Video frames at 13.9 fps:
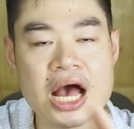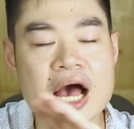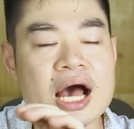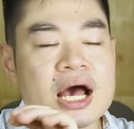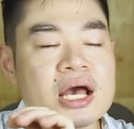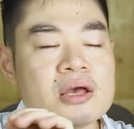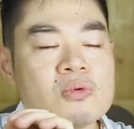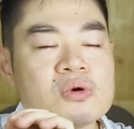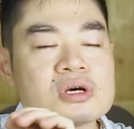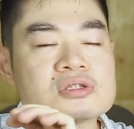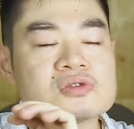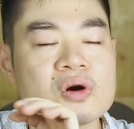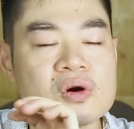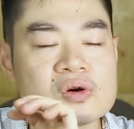I
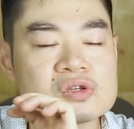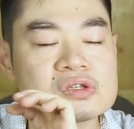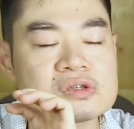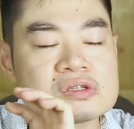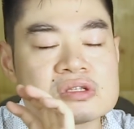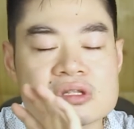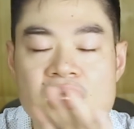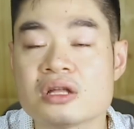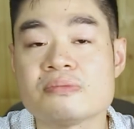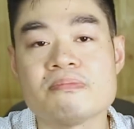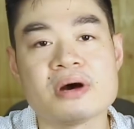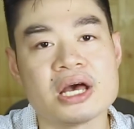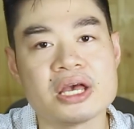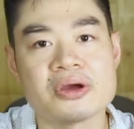was also
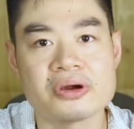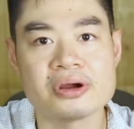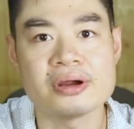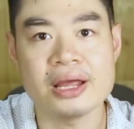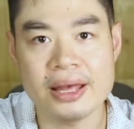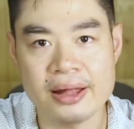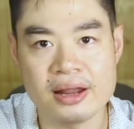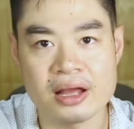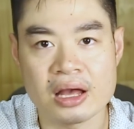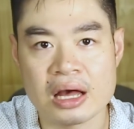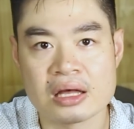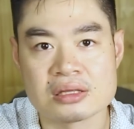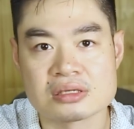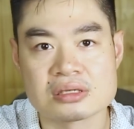stunned by her
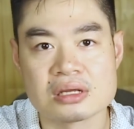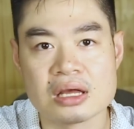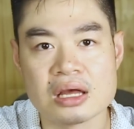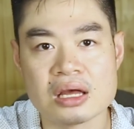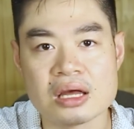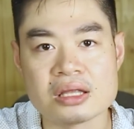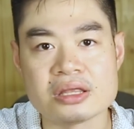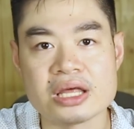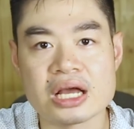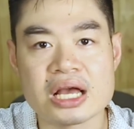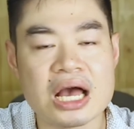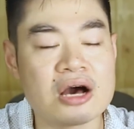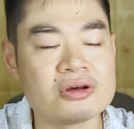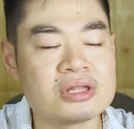elegance. The
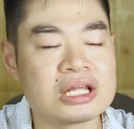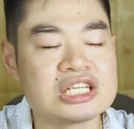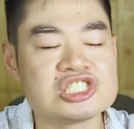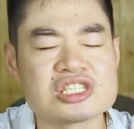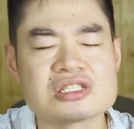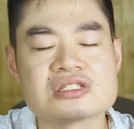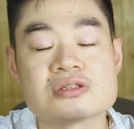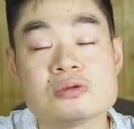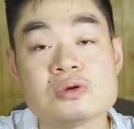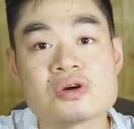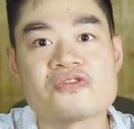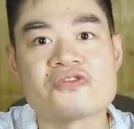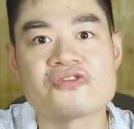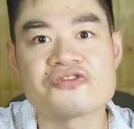gown just
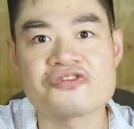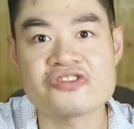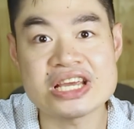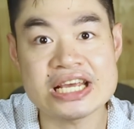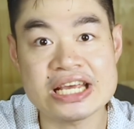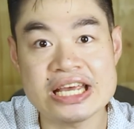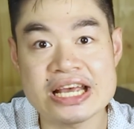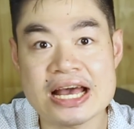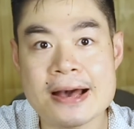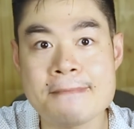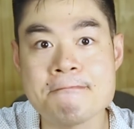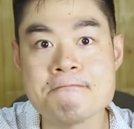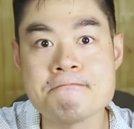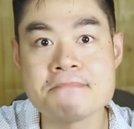looked freaking
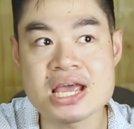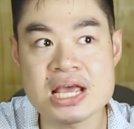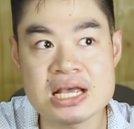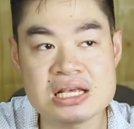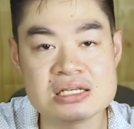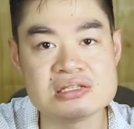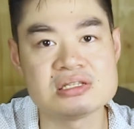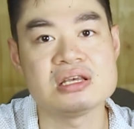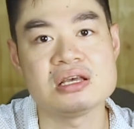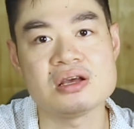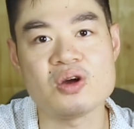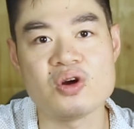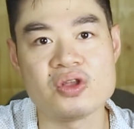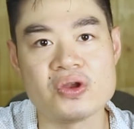
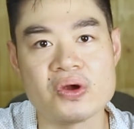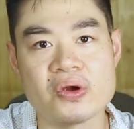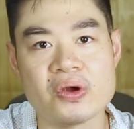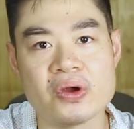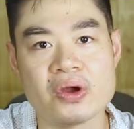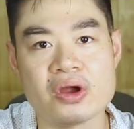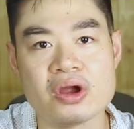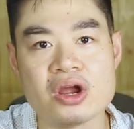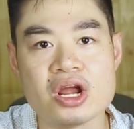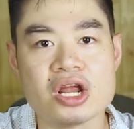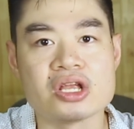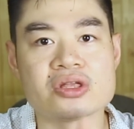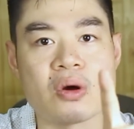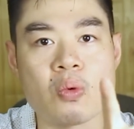amazing on her.
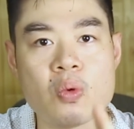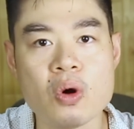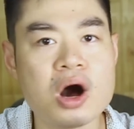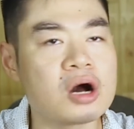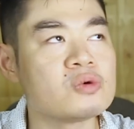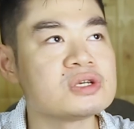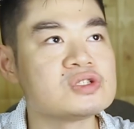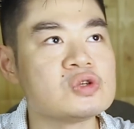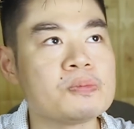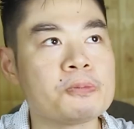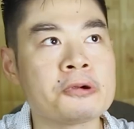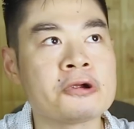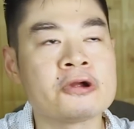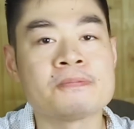The walk was
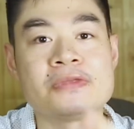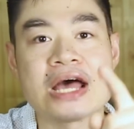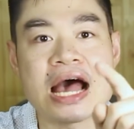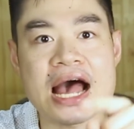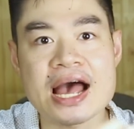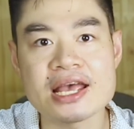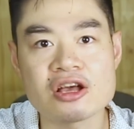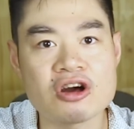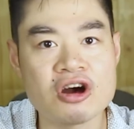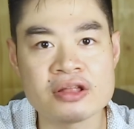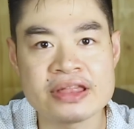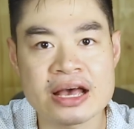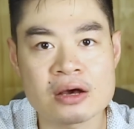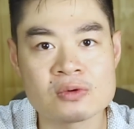superb, the eye
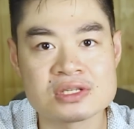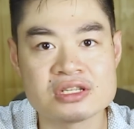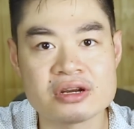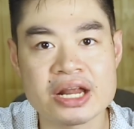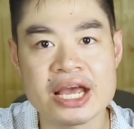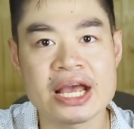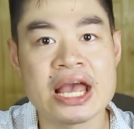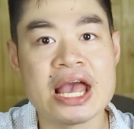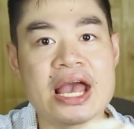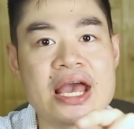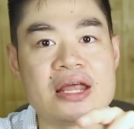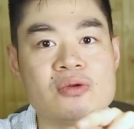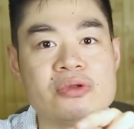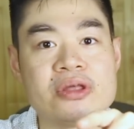contact was direct,
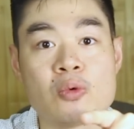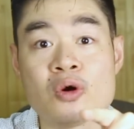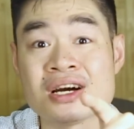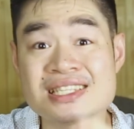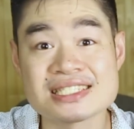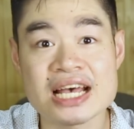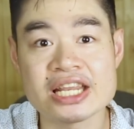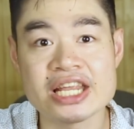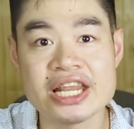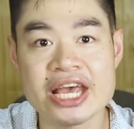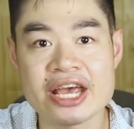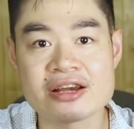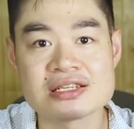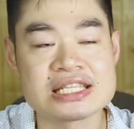and the one-sided
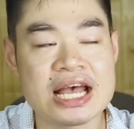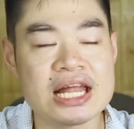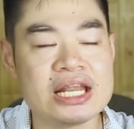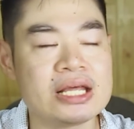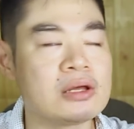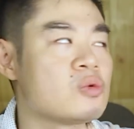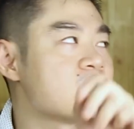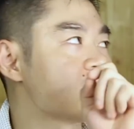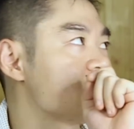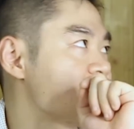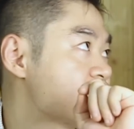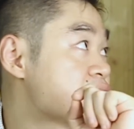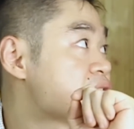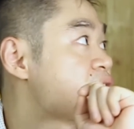hairstyling was
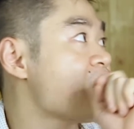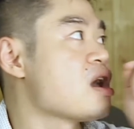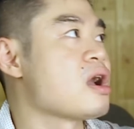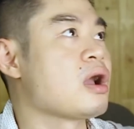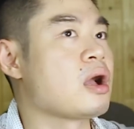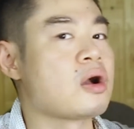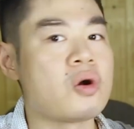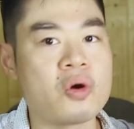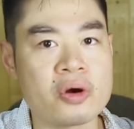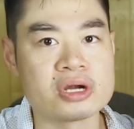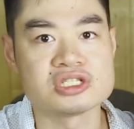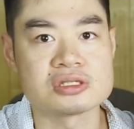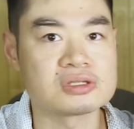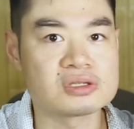just
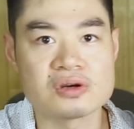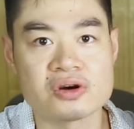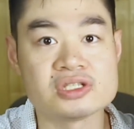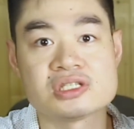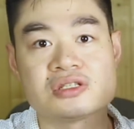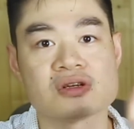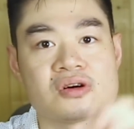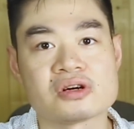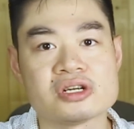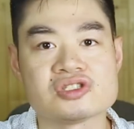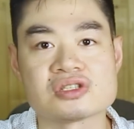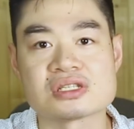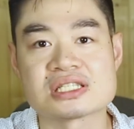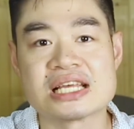gorgeous, gorgeous,
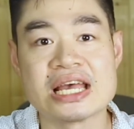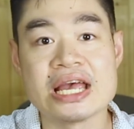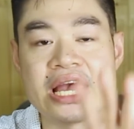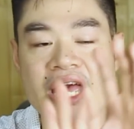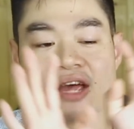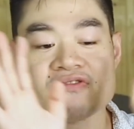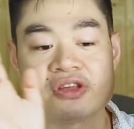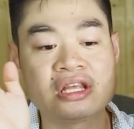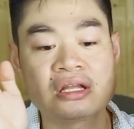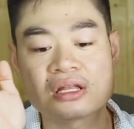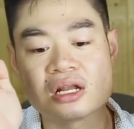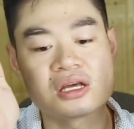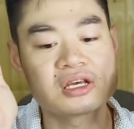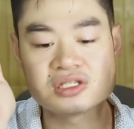gorgeous. Everything
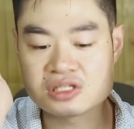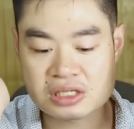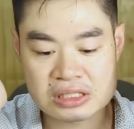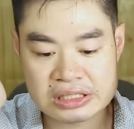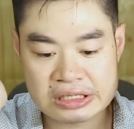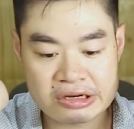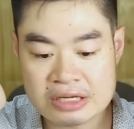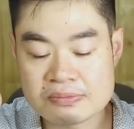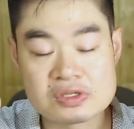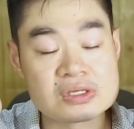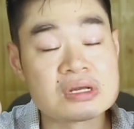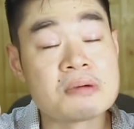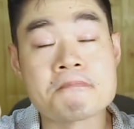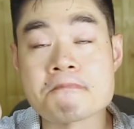talaga just
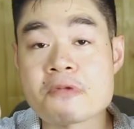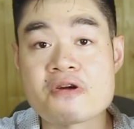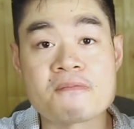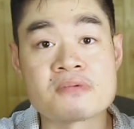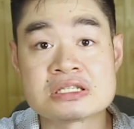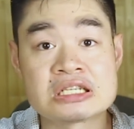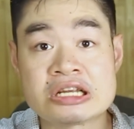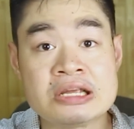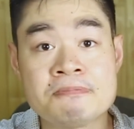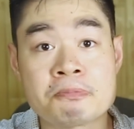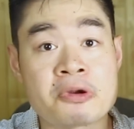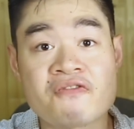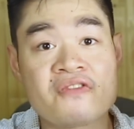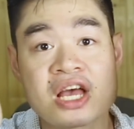screamed
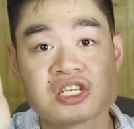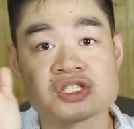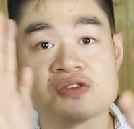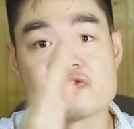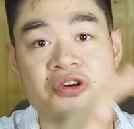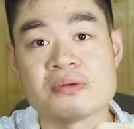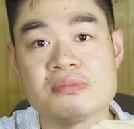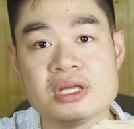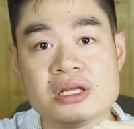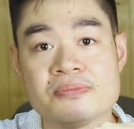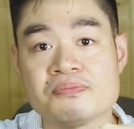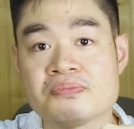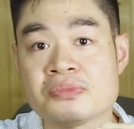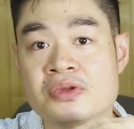perfection for
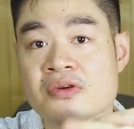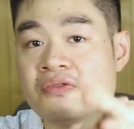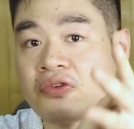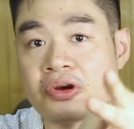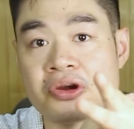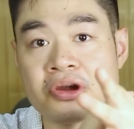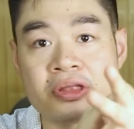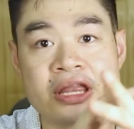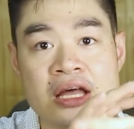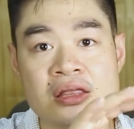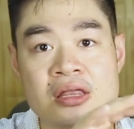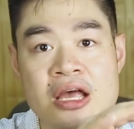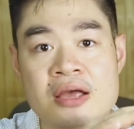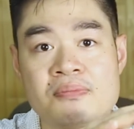me, for her
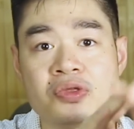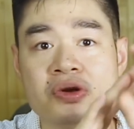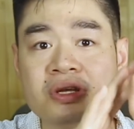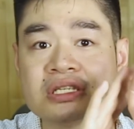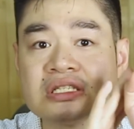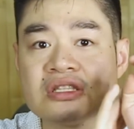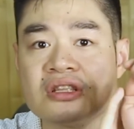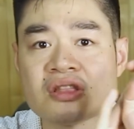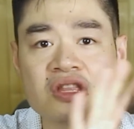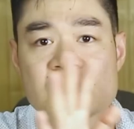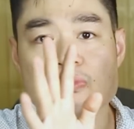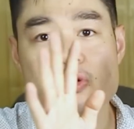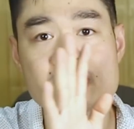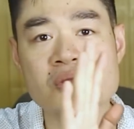that time. There is
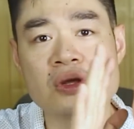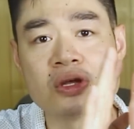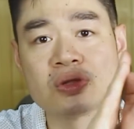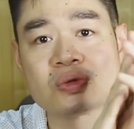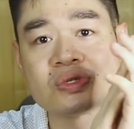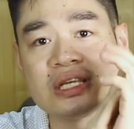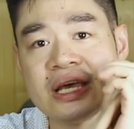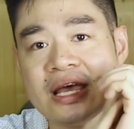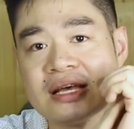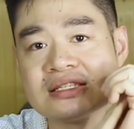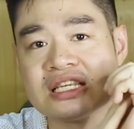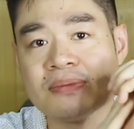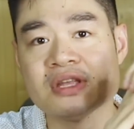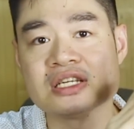nothing more to say
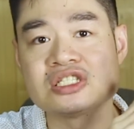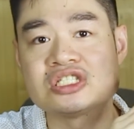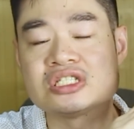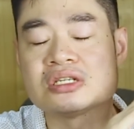except that